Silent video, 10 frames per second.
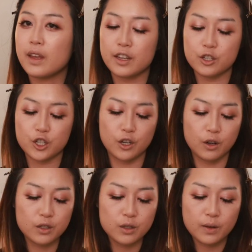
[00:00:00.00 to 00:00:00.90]
And she
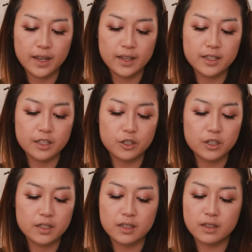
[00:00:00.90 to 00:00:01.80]
also adds
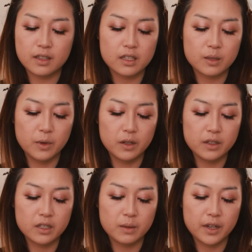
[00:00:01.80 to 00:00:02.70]
just the
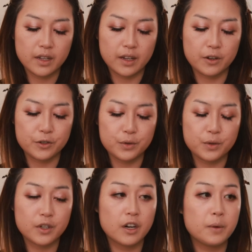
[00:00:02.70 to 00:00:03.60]
smallest amount of
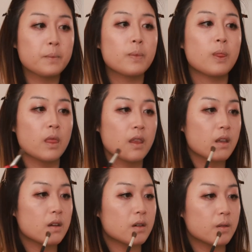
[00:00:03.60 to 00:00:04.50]
contour
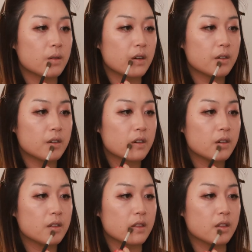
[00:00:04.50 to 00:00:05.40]
around
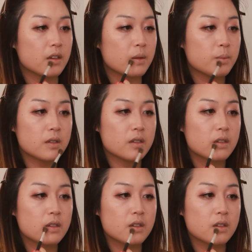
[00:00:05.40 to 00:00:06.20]
her lips.